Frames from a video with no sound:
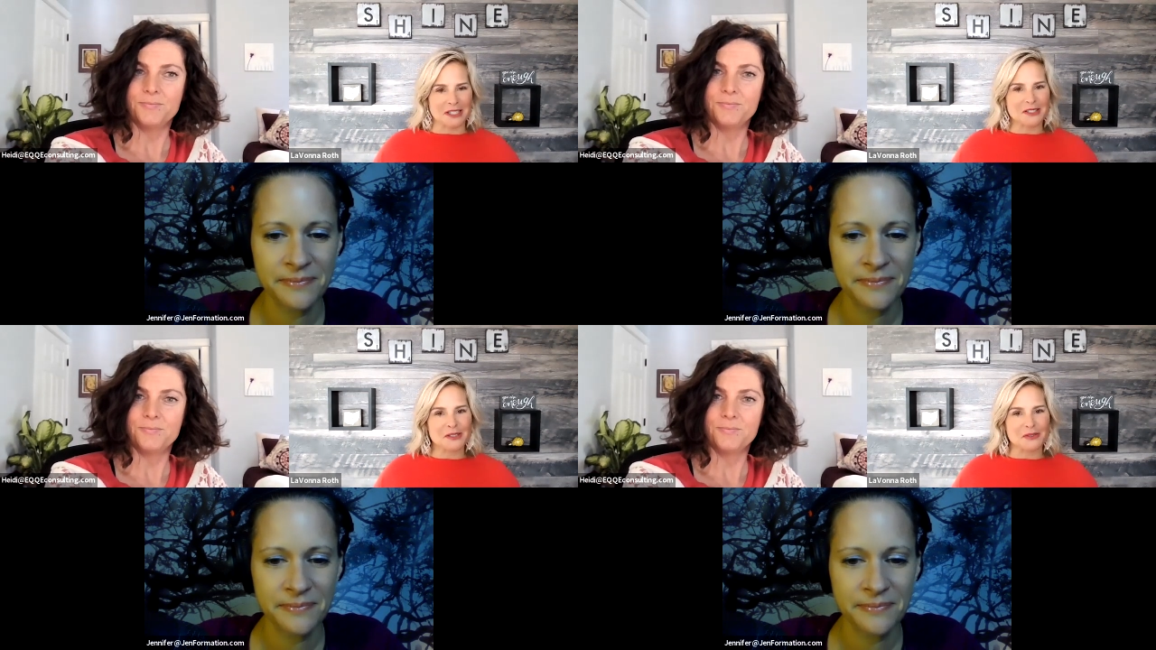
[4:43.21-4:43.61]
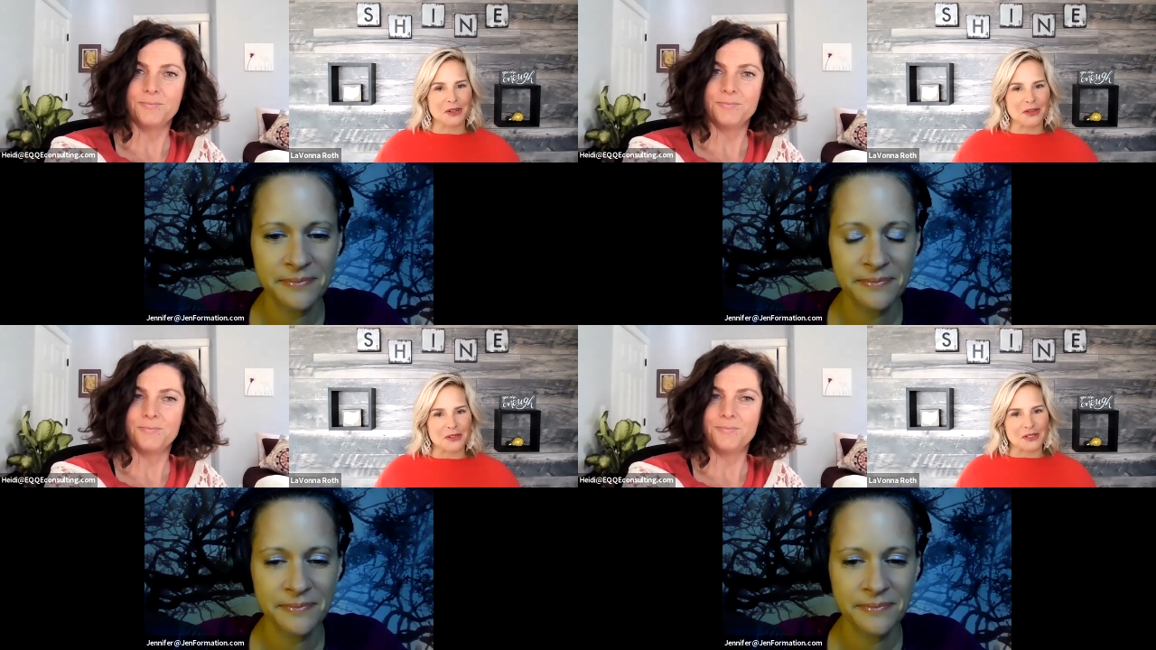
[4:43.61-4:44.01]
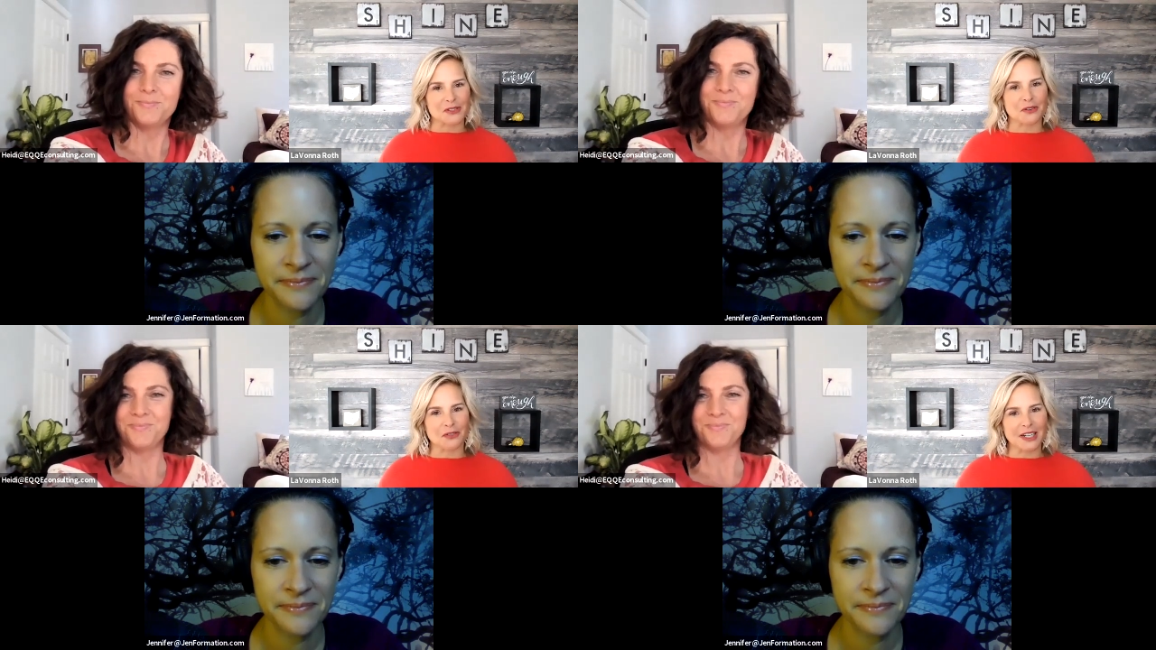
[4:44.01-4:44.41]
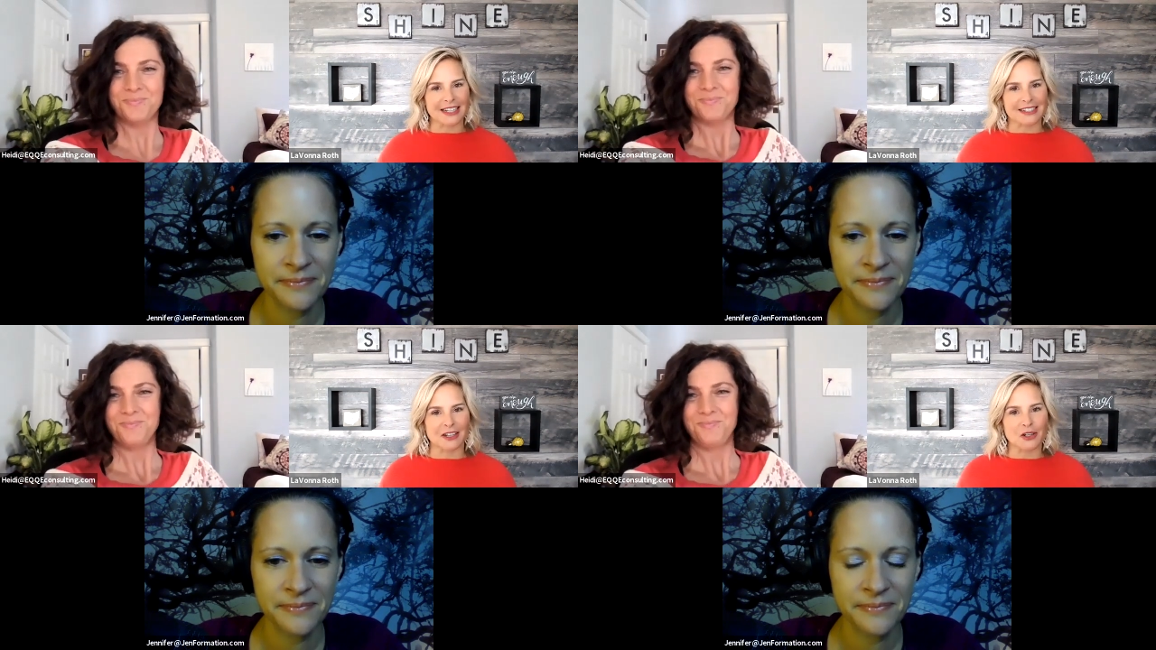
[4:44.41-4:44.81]
Speaker 1: This is one of those, it's so funny
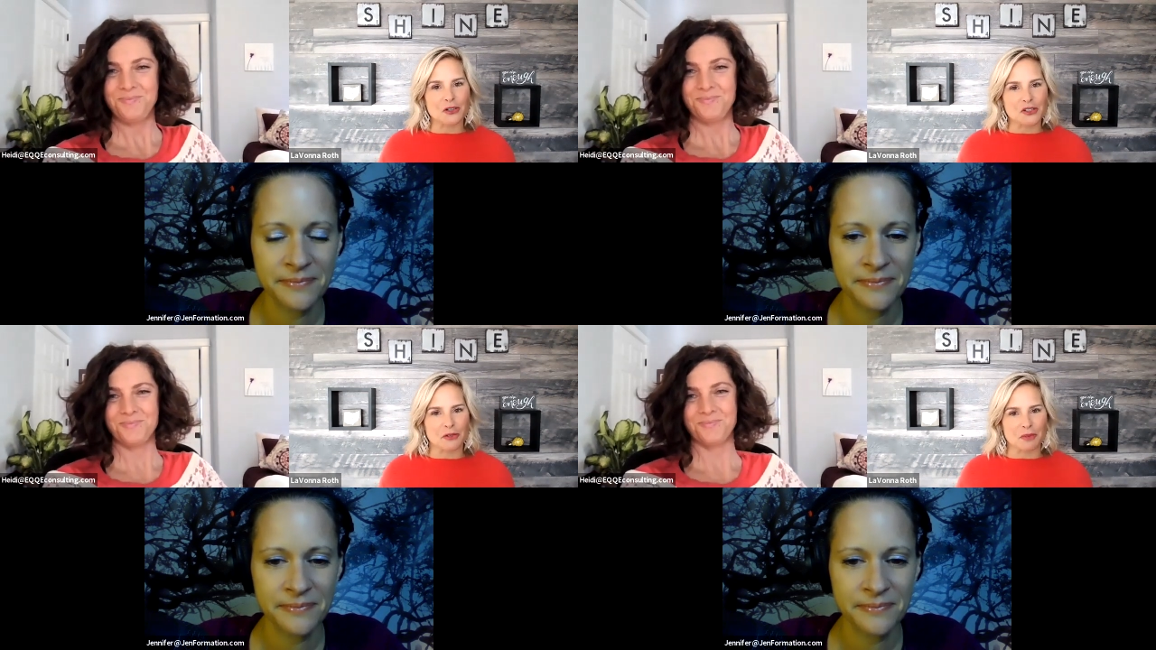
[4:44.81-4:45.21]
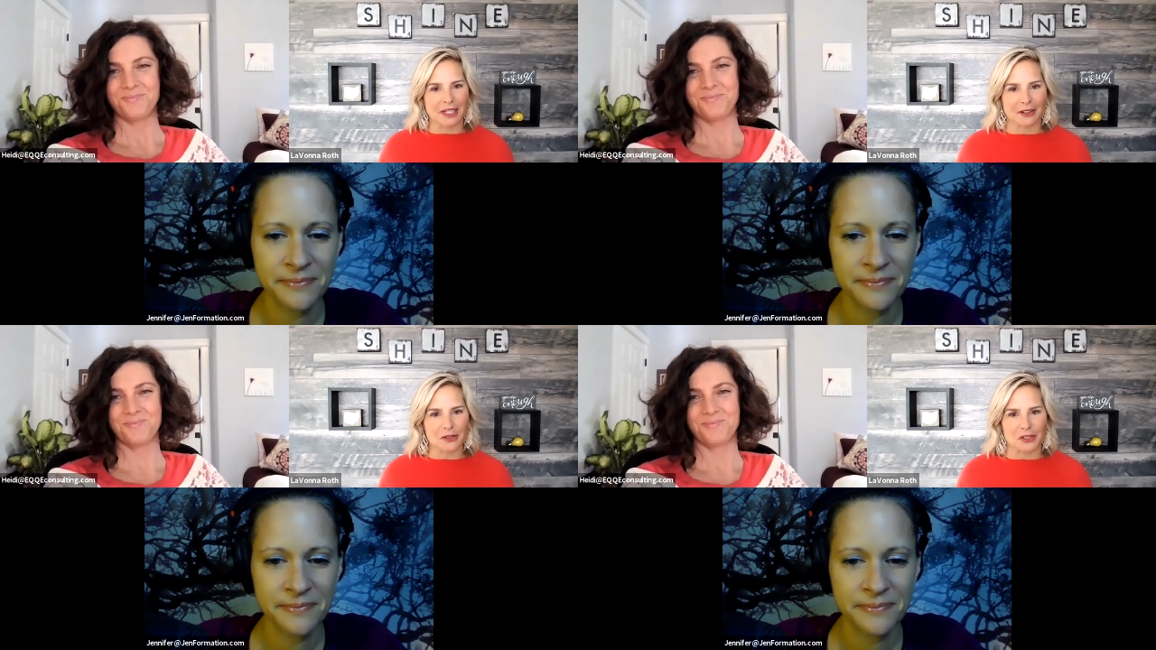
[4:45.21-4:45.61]
because I encourage everybody else